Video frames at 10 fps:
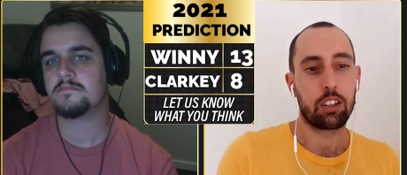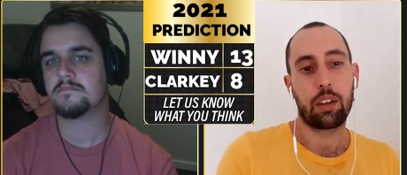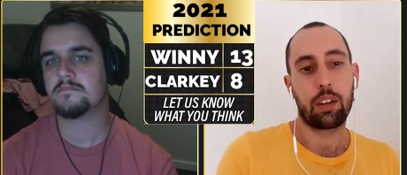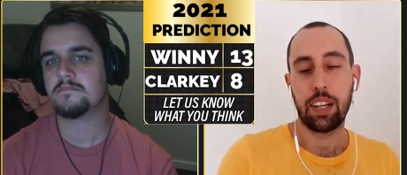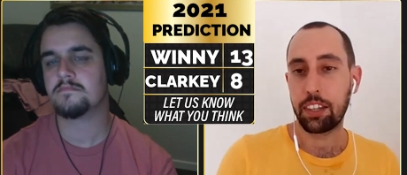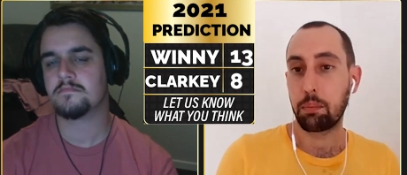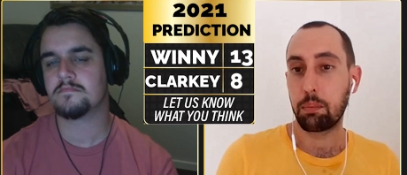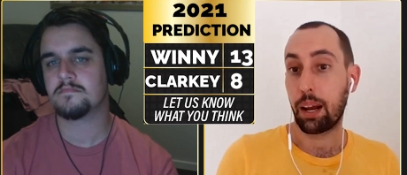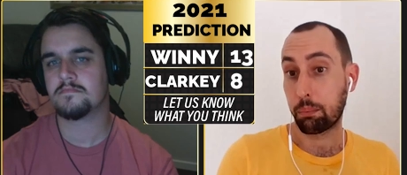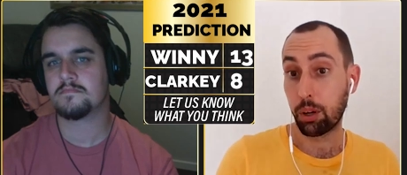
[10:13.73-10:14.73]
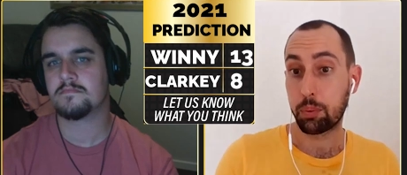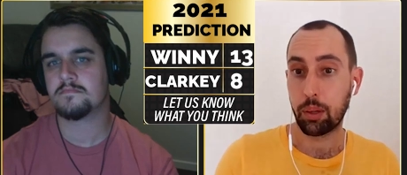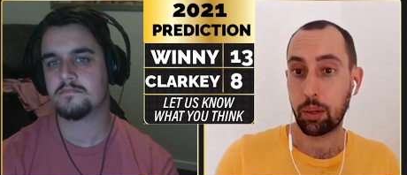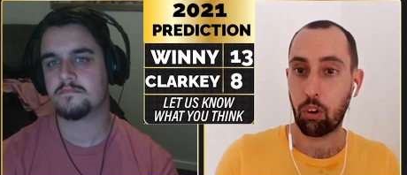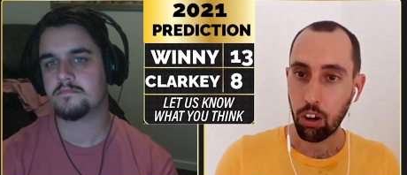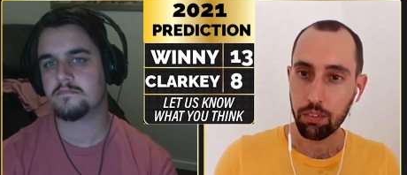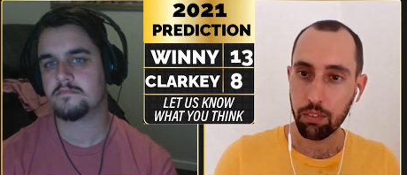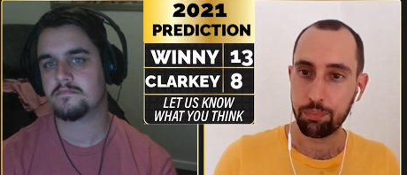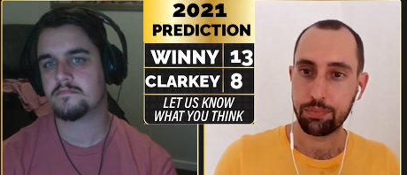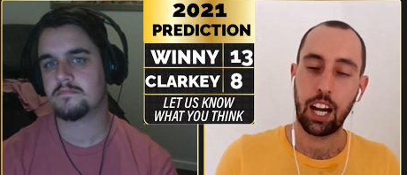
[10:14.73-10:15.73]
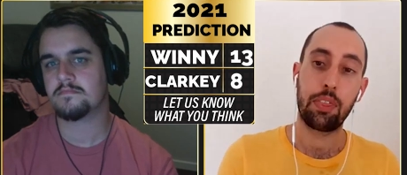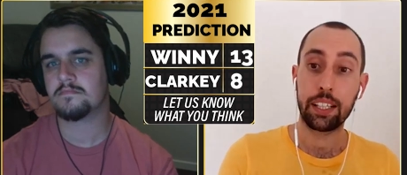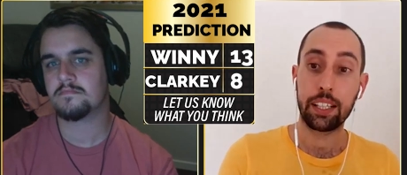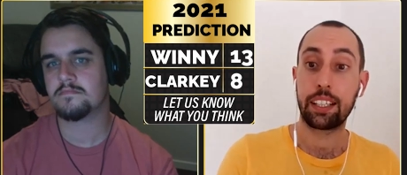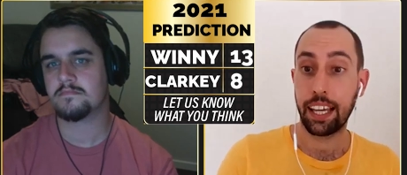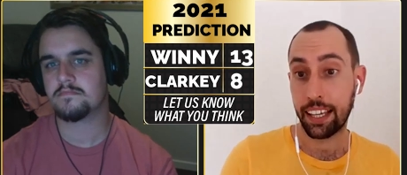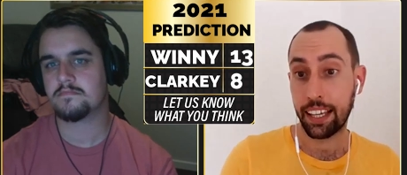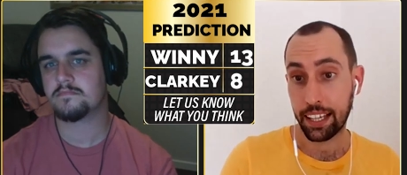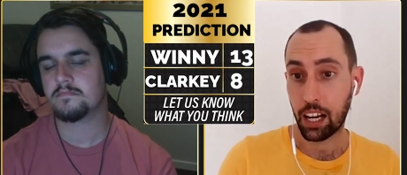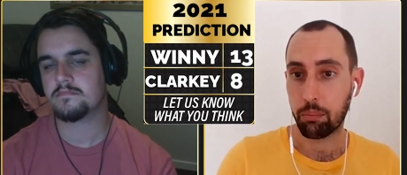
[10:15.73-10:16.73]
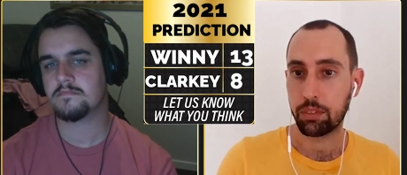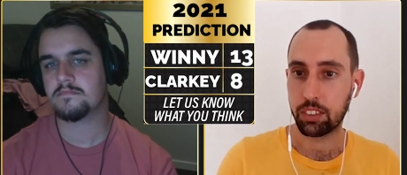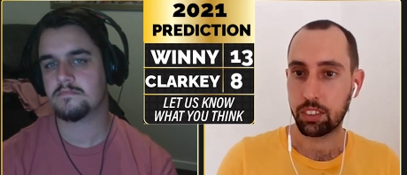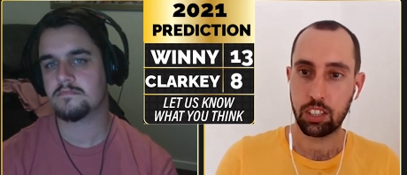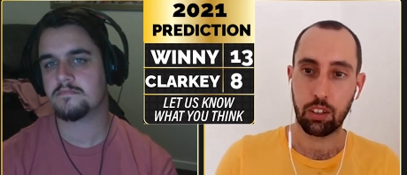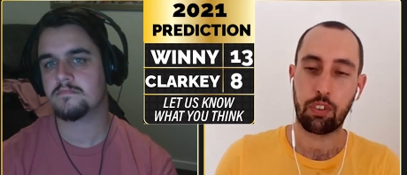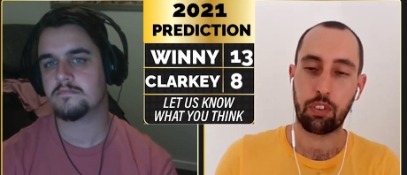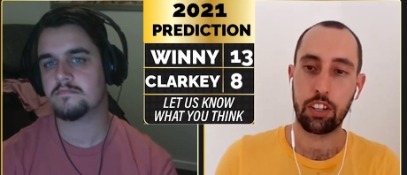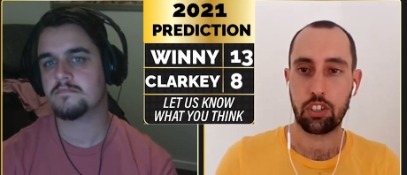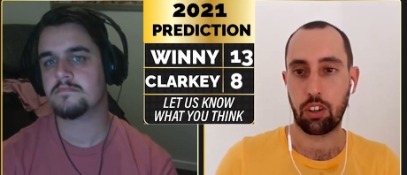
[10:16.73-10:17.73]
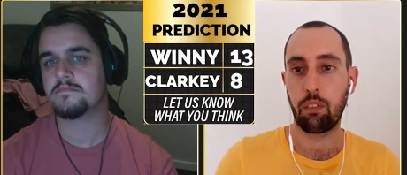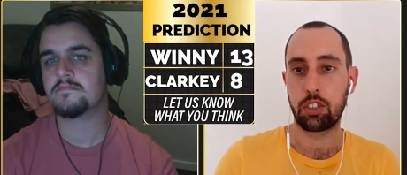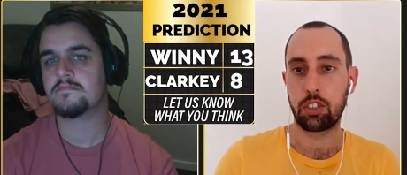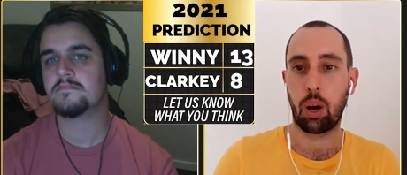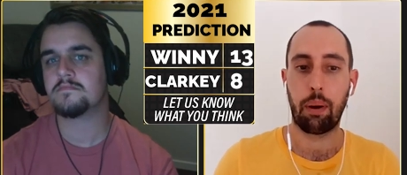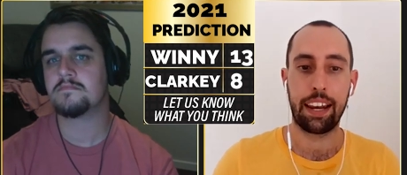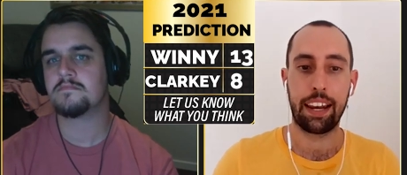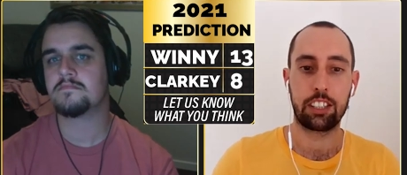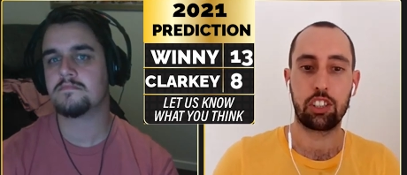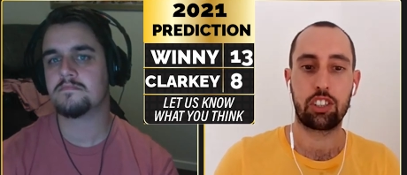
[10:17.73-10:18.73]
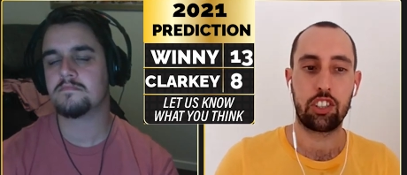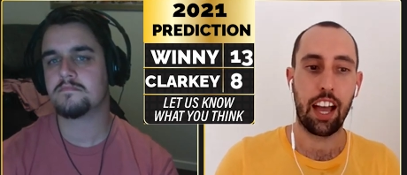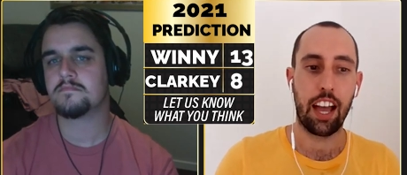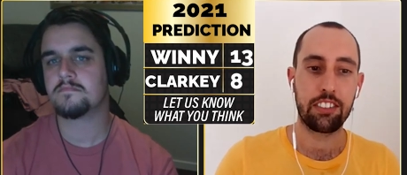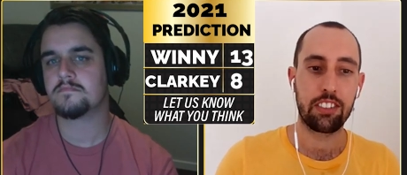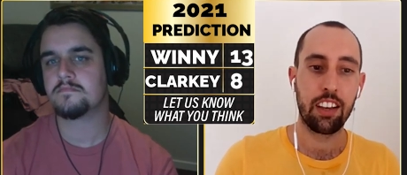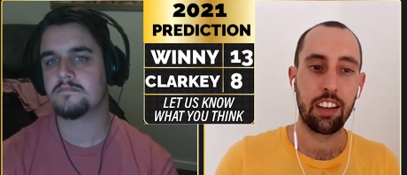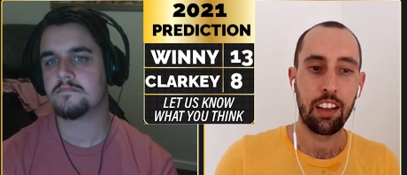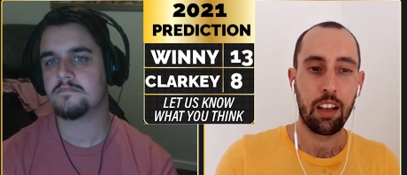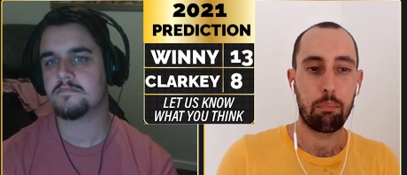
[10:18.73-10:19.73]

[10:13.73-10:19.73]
Speaker 1: Look, if Nathan Brown proved me wrong, I think he can get him to the fringe of the top 8, as you suggest,